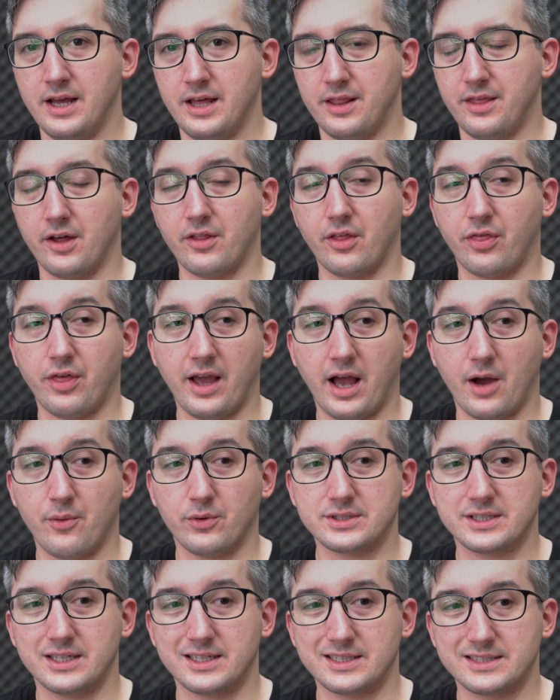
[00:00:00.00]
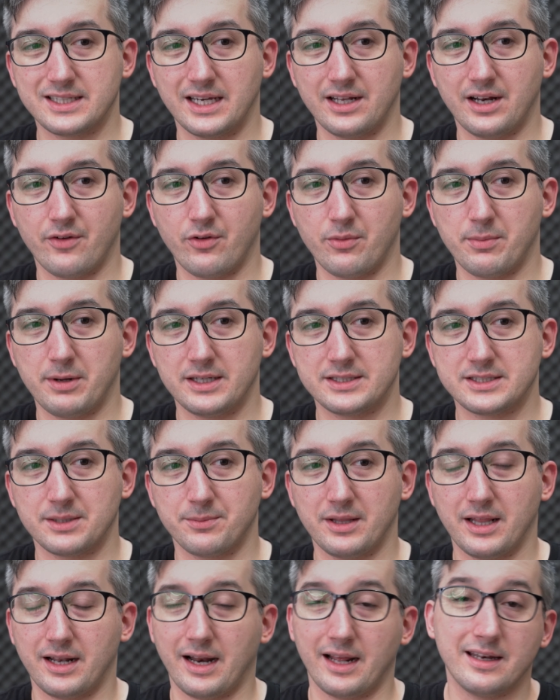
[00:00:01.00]
The other thing I was gonna say to everybody,
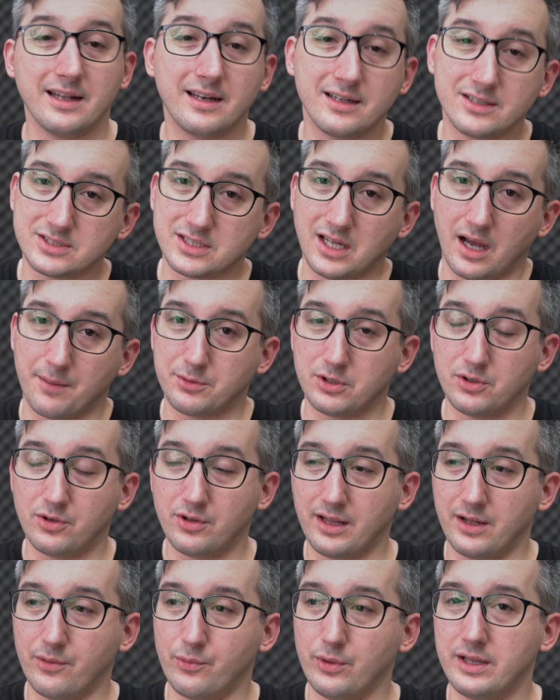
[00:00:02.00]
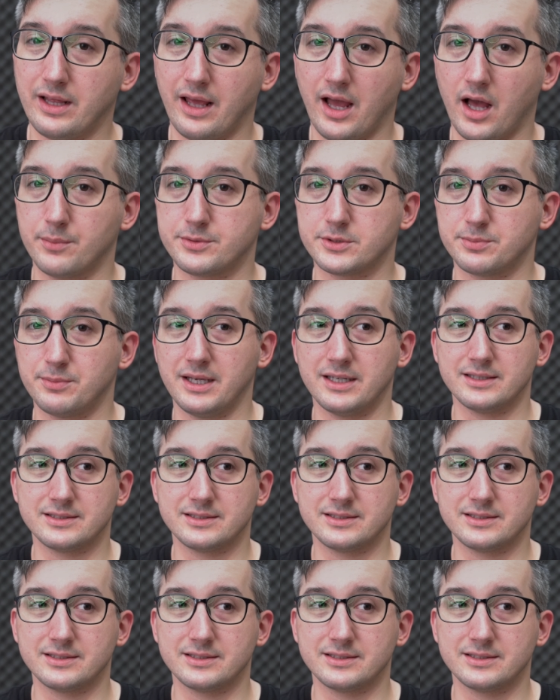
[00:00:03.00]
something that I didn't stop doing that really helps me,